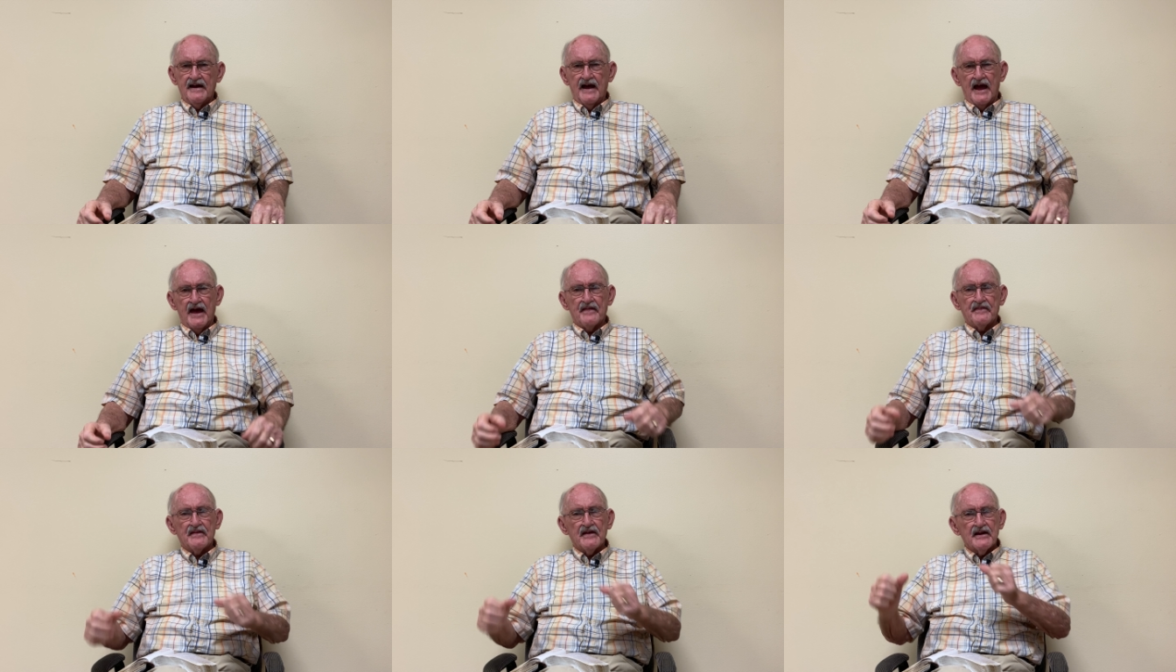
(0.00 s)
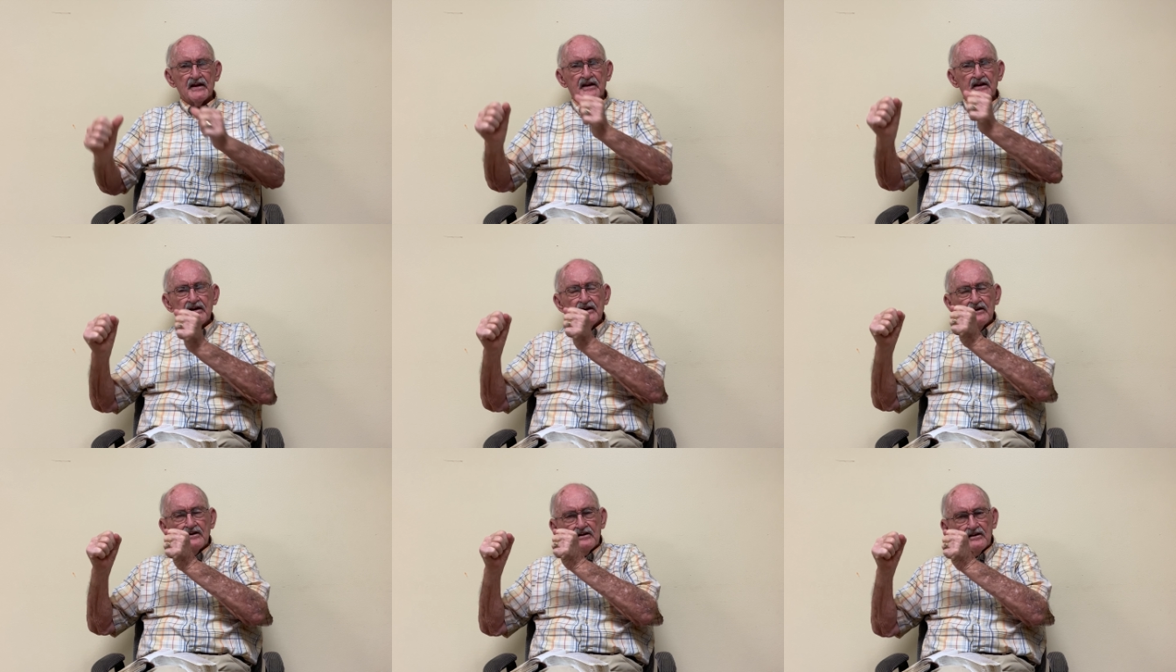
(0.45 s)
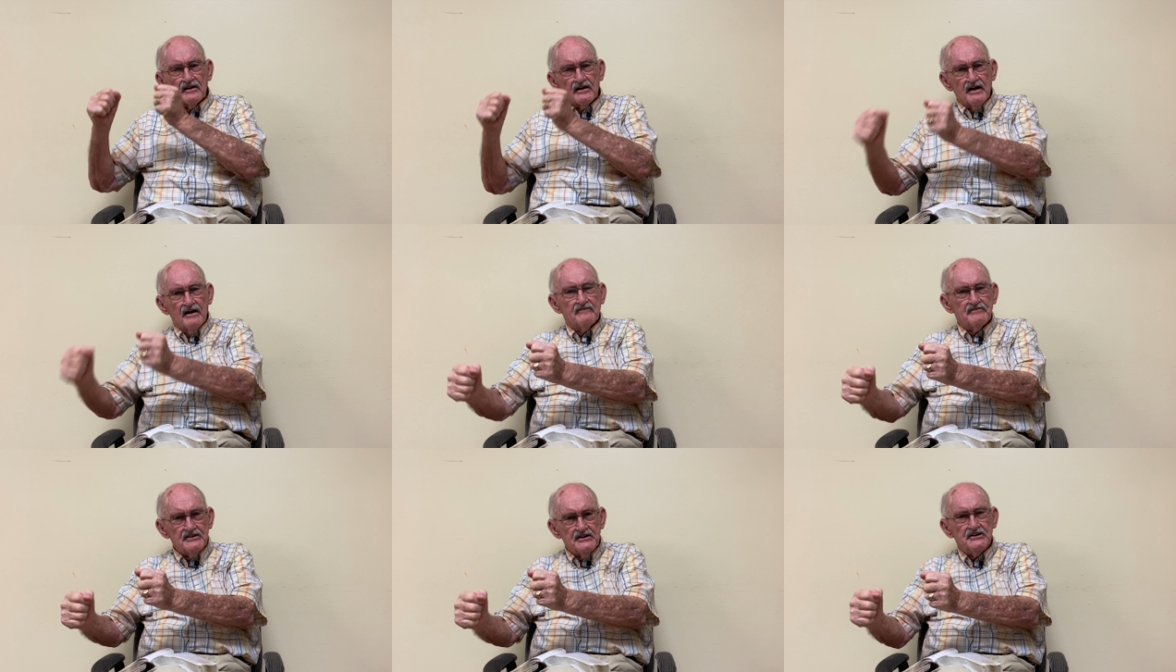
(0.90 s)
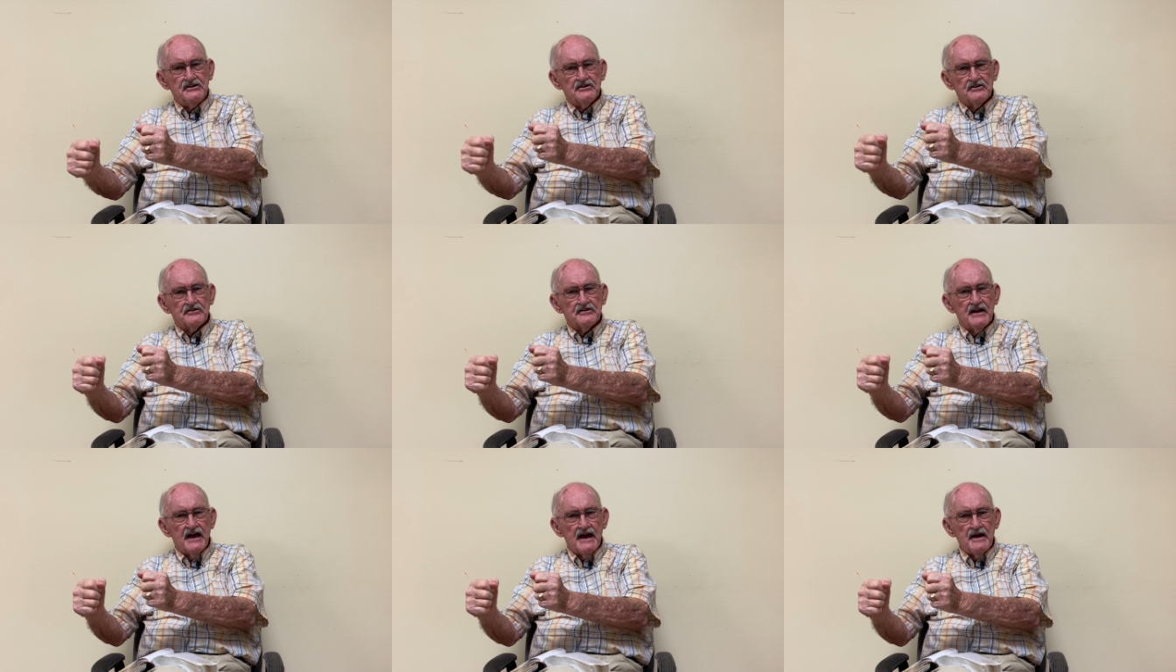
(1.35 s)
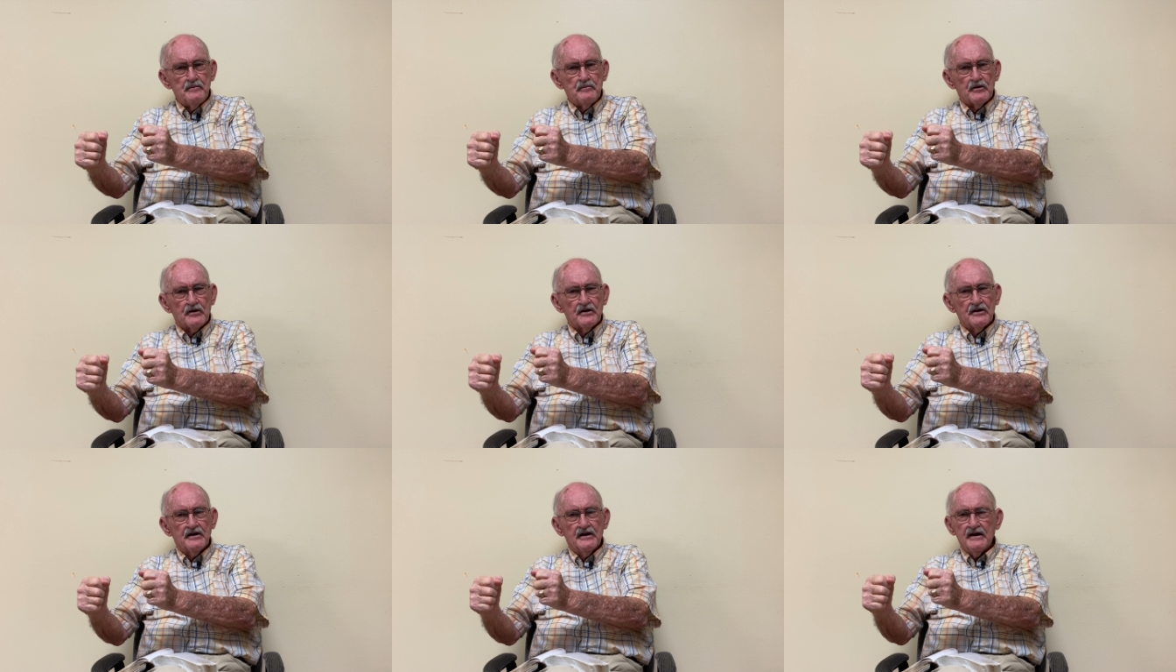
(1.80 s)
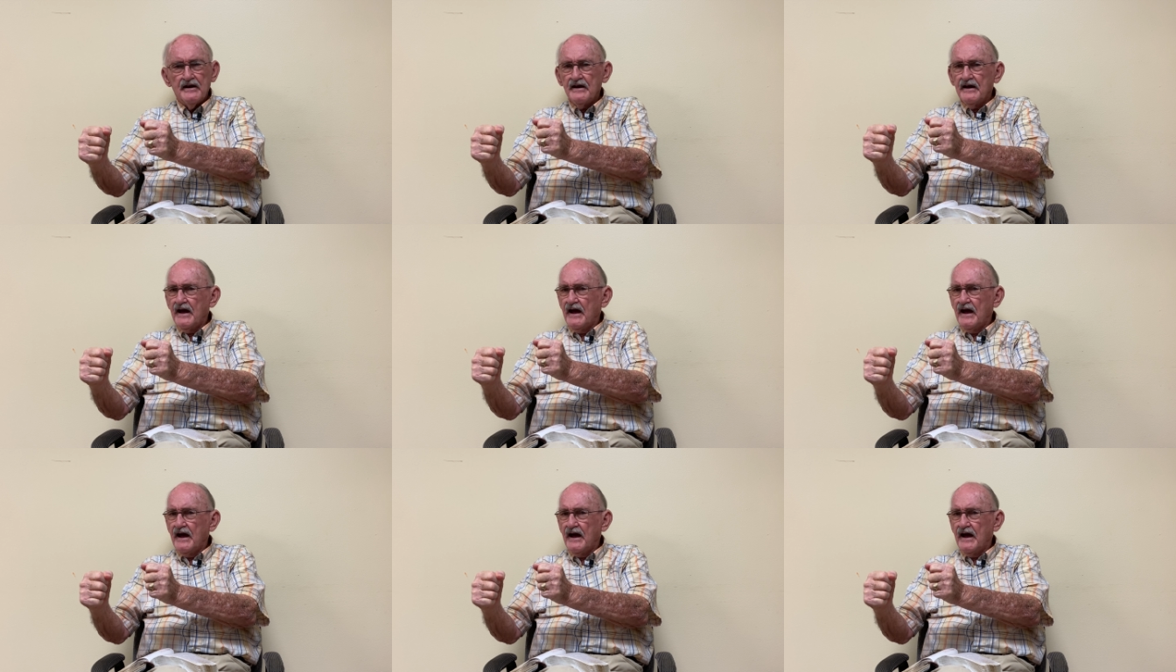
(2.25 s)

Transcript: and then loving your neighbor